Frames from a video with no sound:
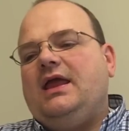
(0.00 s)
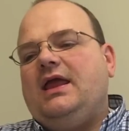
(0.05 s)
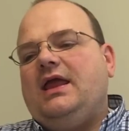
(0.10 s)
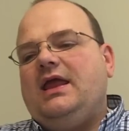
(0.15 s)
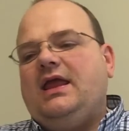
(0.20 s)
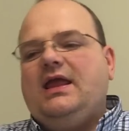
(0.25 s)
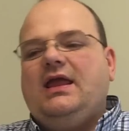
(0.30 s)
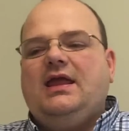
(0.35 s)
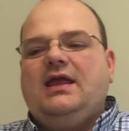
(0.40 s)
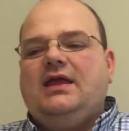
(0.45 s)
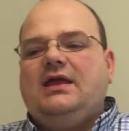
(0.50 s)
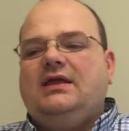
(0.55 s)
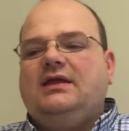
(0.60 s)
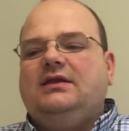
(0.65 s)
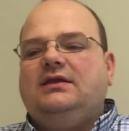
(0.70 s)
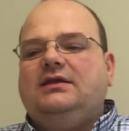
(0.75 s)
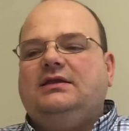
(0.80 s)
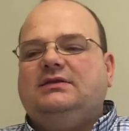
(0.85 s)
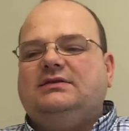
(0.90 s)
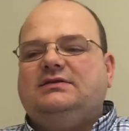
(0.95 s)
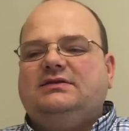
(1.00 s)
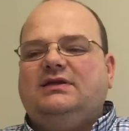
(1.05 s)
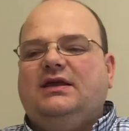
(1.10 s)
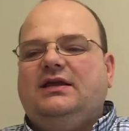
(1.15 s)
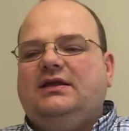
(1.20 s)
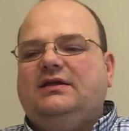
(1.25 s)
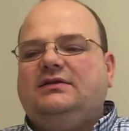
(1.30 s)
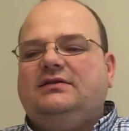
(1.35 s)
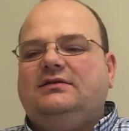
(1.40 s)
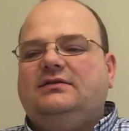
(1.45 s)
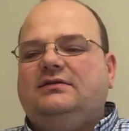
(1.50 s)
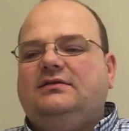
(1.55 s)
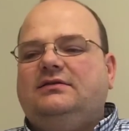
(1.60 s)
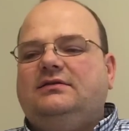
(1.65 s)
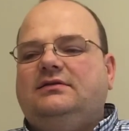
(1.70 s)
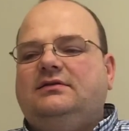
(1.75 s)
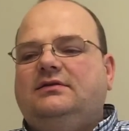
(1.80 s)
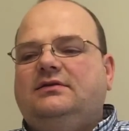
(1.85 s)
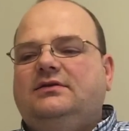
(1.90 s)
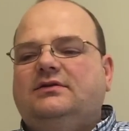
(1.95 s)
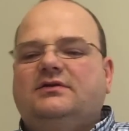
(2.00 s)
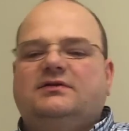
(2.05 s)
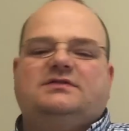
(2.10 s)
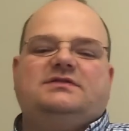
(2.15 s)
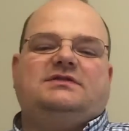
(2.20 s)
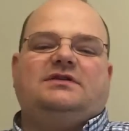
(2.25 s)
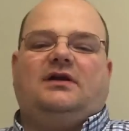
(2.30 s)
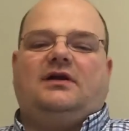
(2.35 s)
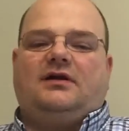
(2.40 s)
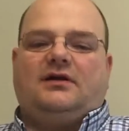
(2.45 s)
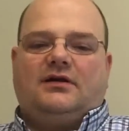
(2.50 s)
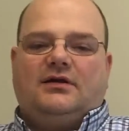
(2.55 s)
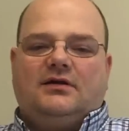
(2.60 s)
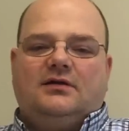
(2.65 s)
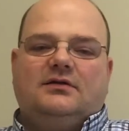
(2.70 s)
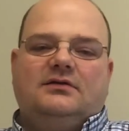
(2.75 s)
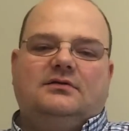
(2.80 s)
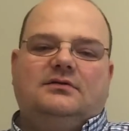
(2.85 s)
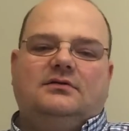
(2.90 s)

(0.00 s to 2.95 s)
and he said, You're a sucker.